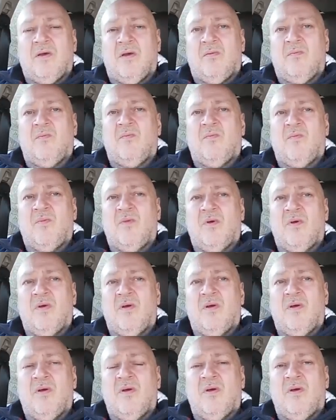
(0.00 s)
Yep.
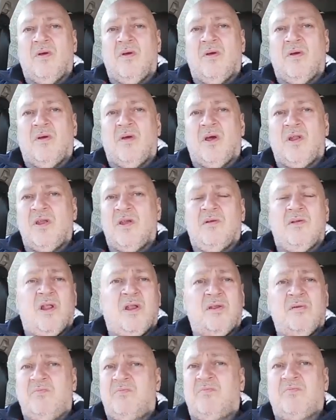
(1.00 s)
Are
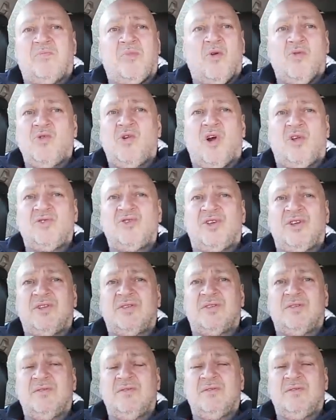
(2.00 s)
you unconscious?